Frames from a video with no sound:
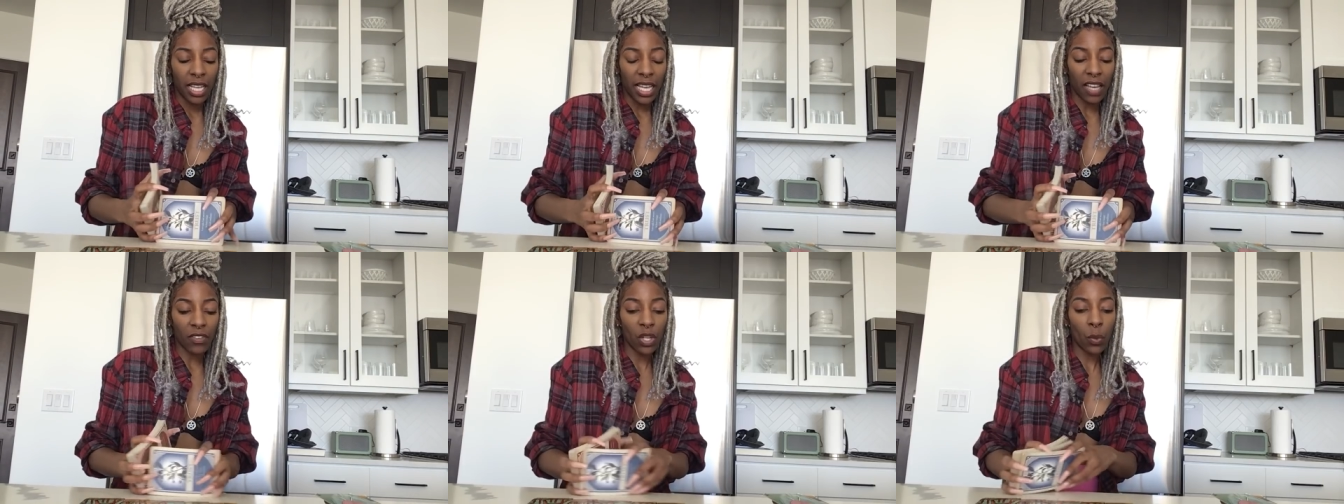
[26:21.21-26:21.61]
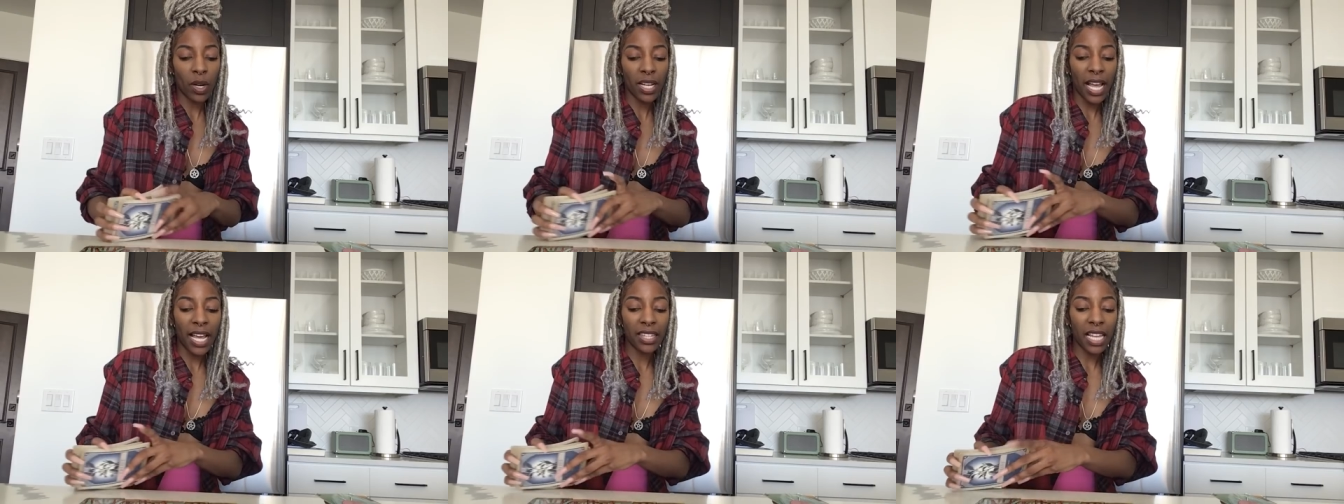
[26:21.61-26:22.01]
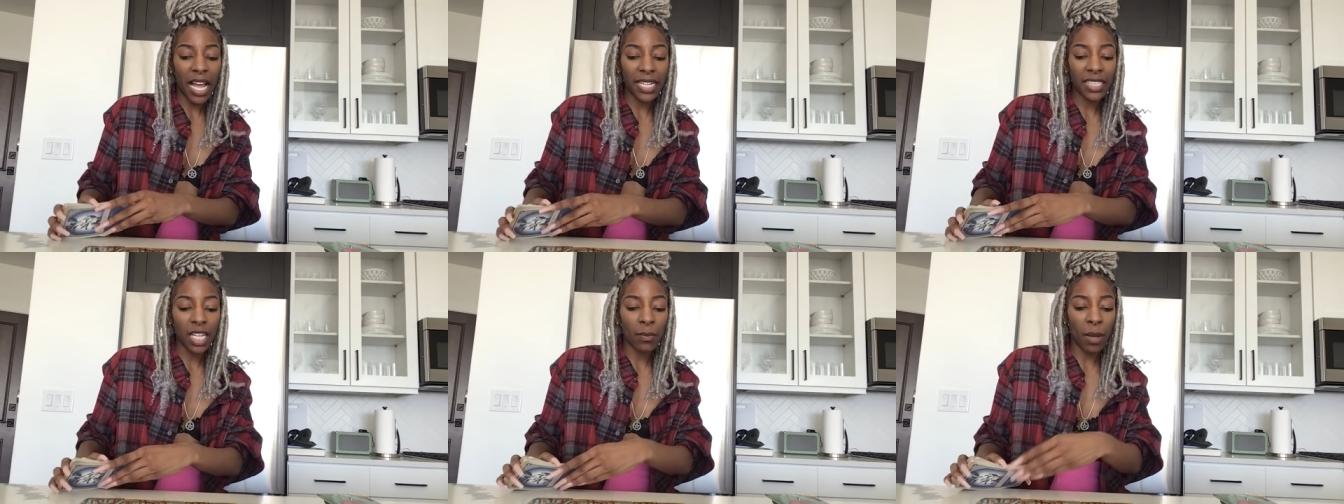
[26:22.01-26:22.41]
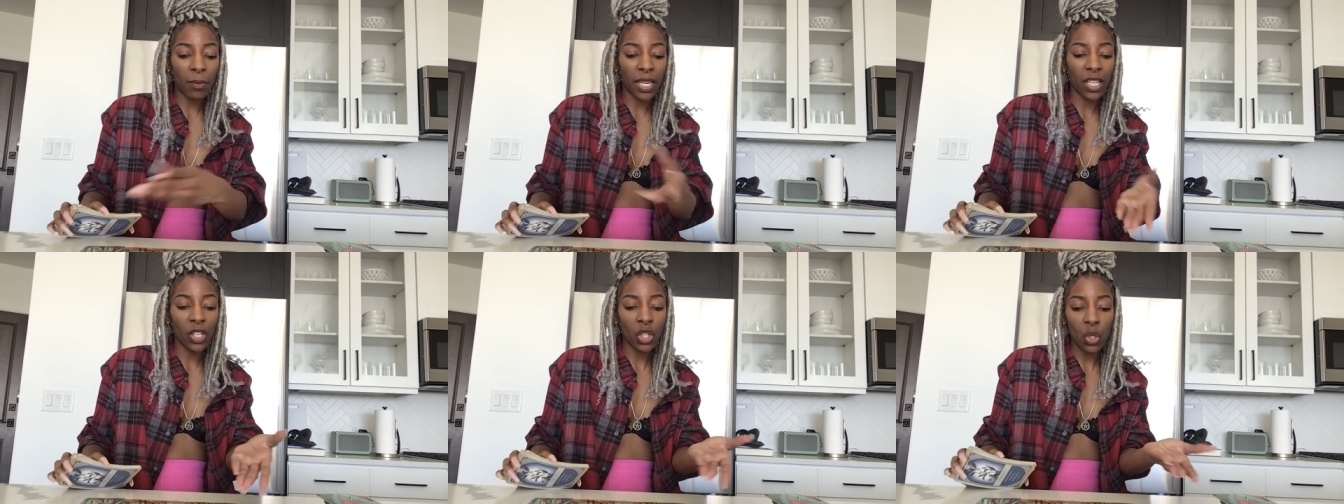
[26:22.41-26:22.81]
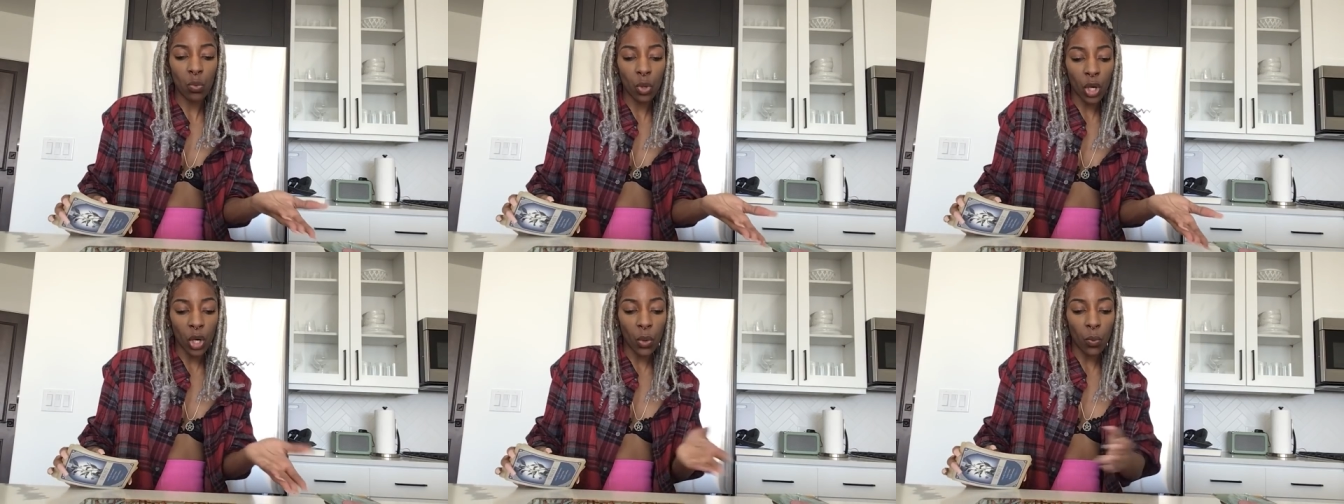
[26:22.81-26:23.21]
If you were not locked up, I'm getting you
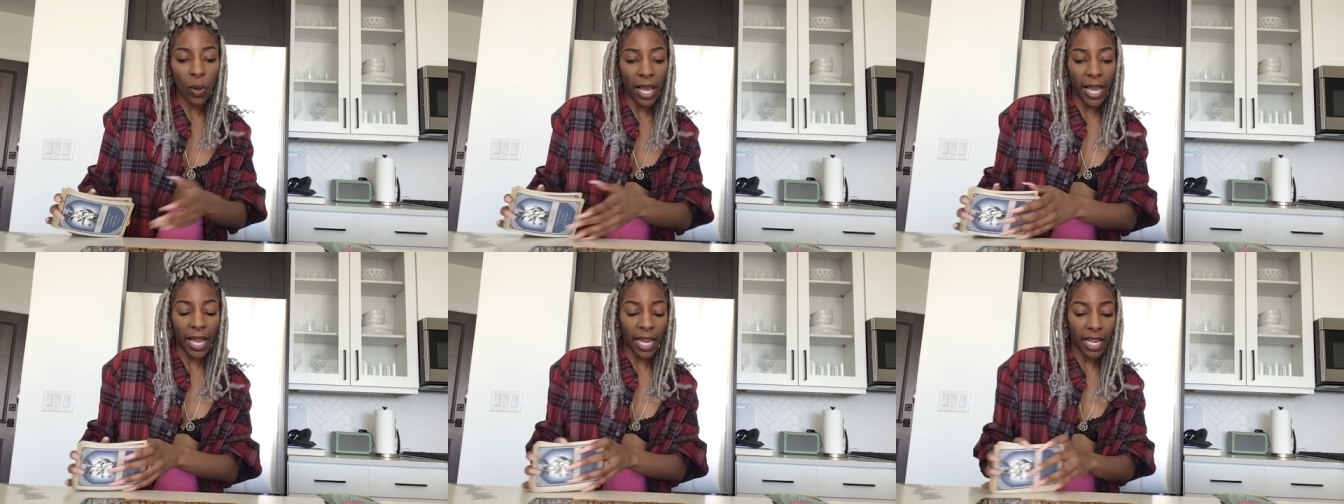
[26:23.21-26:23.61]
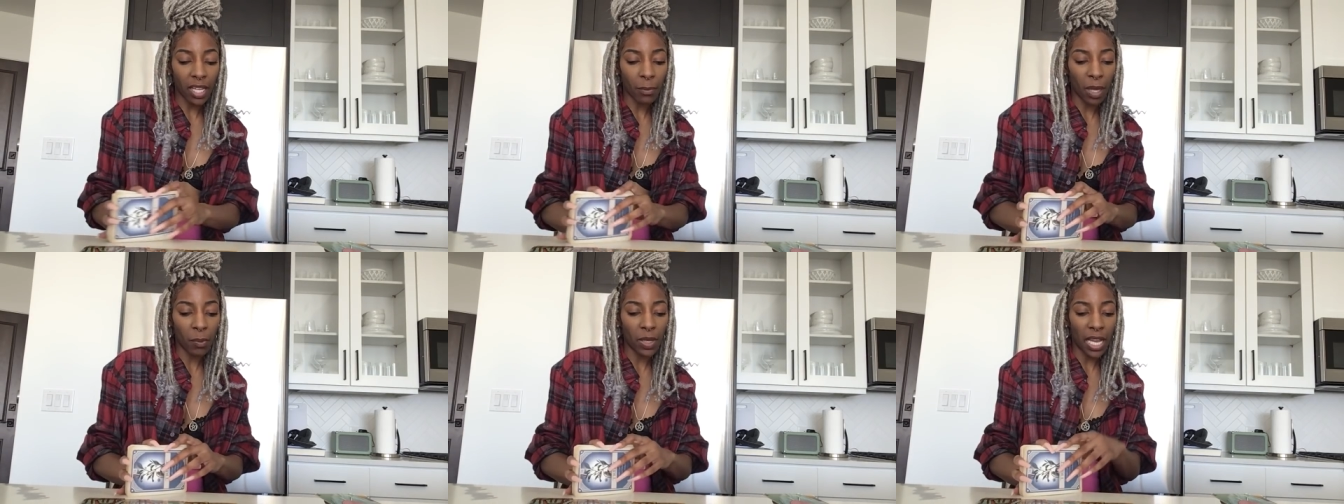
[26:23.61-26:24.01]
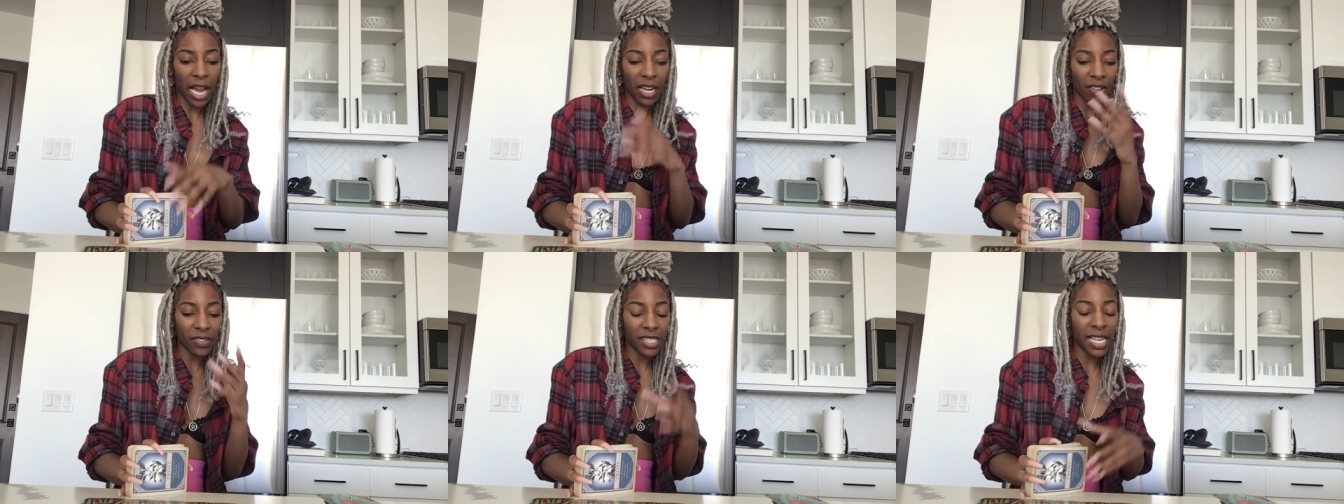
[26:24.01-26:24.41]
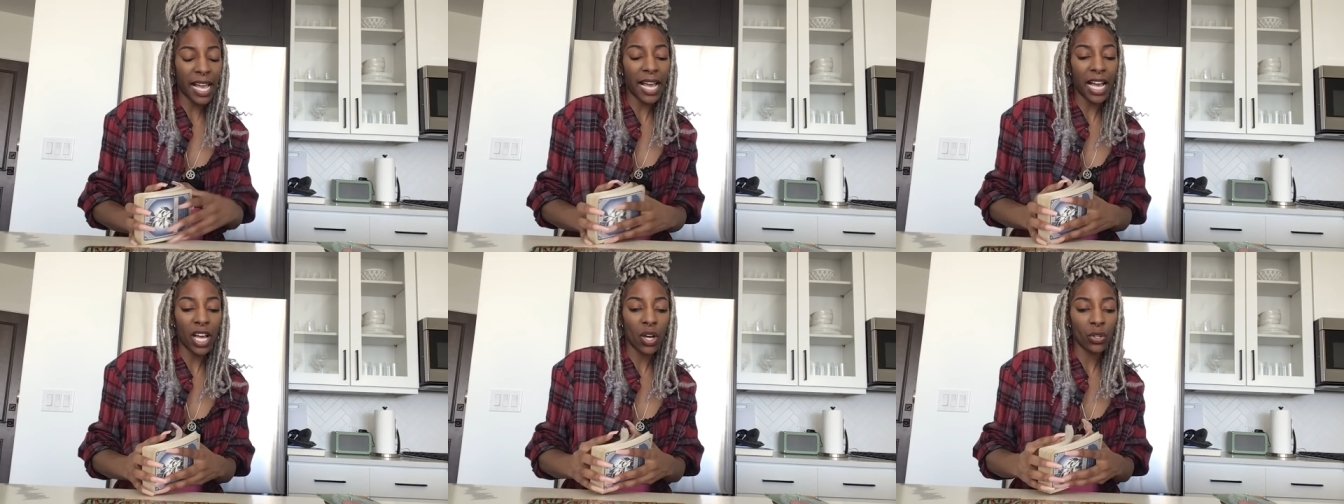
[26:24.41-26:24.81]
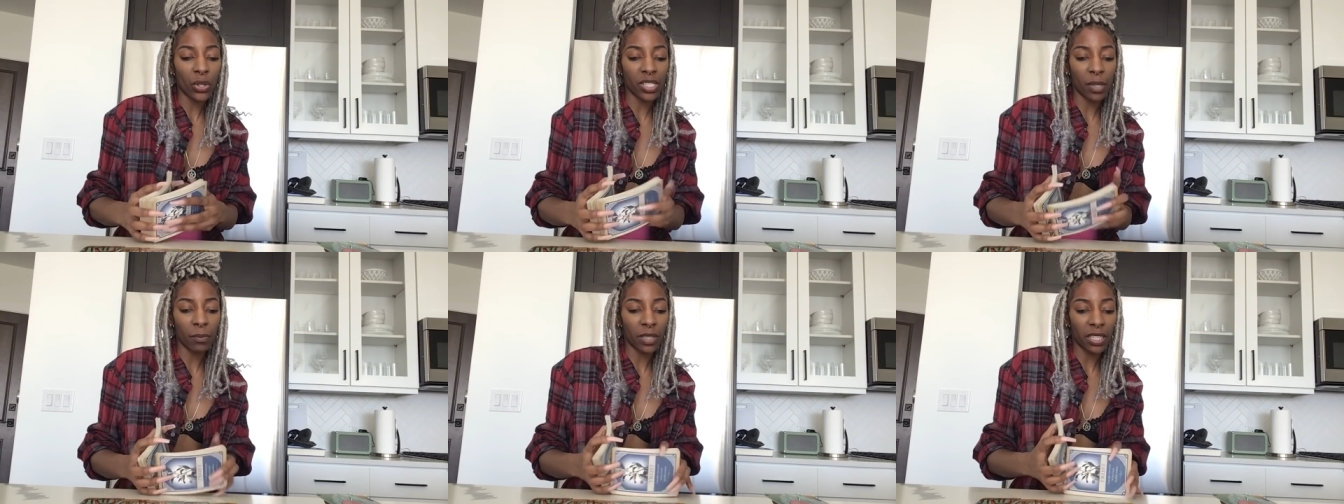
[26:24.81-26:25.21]
were away, maybe out of town or
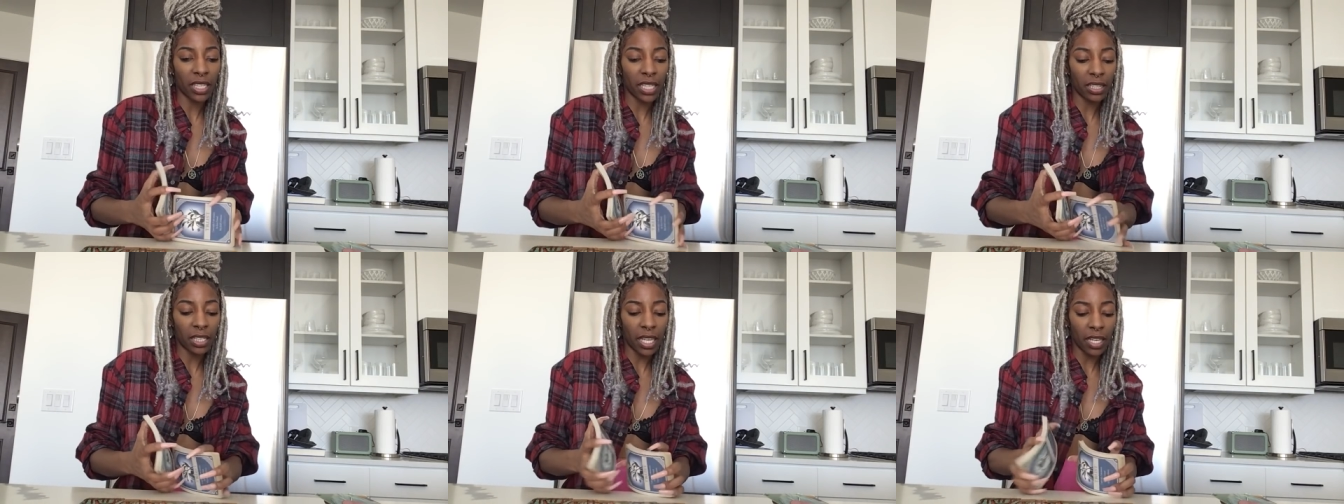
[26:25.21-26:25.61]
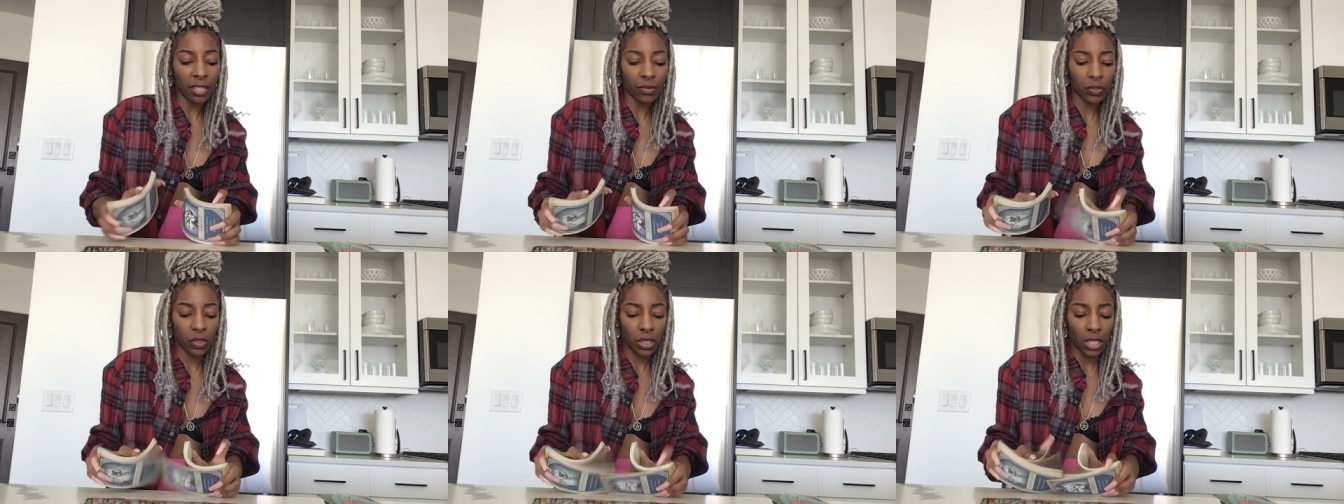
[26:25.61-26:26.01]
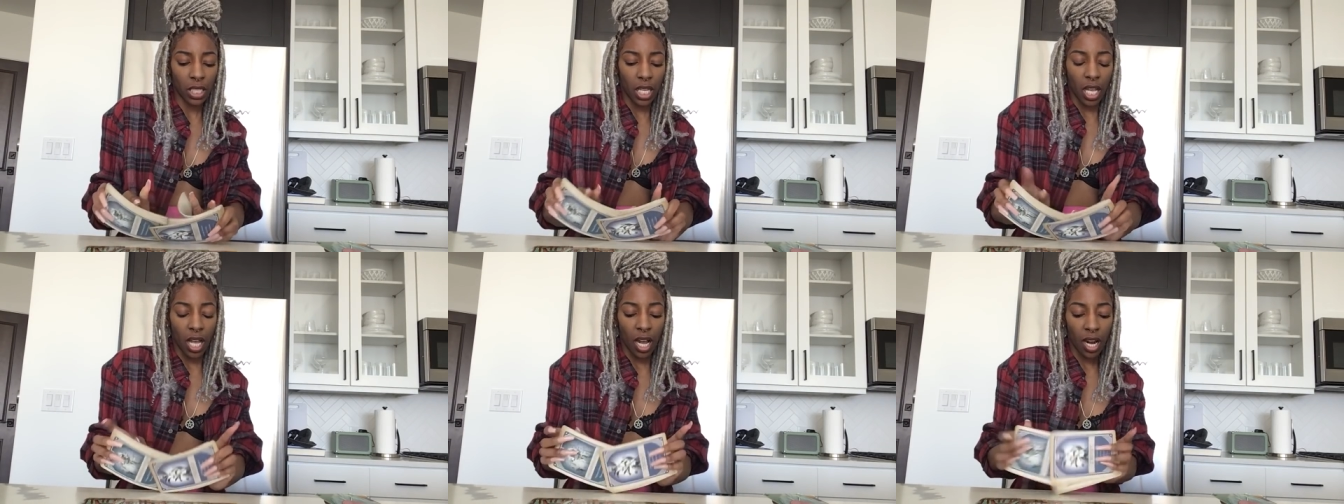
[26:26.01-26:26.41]
something like that.